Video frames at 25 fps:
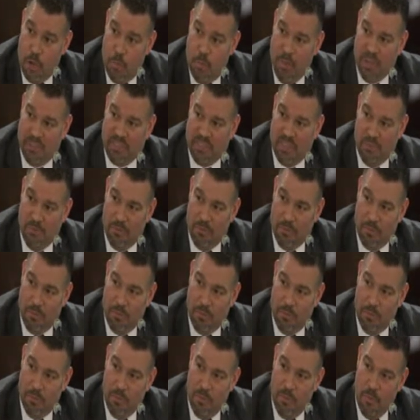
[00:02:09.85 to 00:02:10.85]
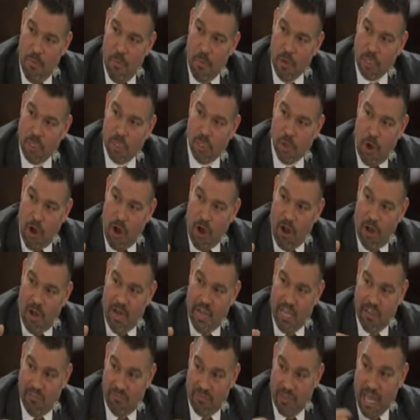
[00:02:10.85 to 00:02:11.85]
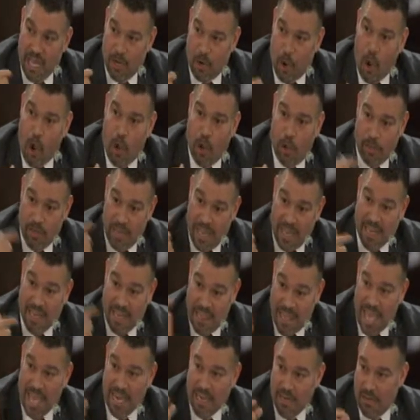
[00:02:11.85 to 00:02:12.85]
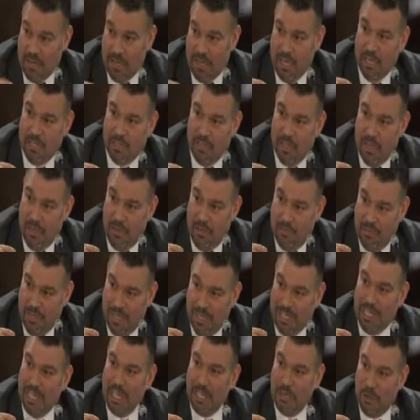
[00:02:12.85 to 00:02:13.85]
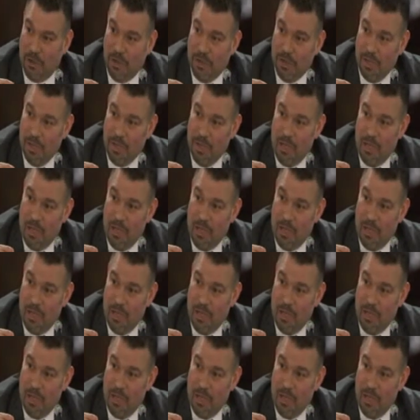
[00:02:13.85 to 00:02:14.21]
but the majority, if not all, and then a little,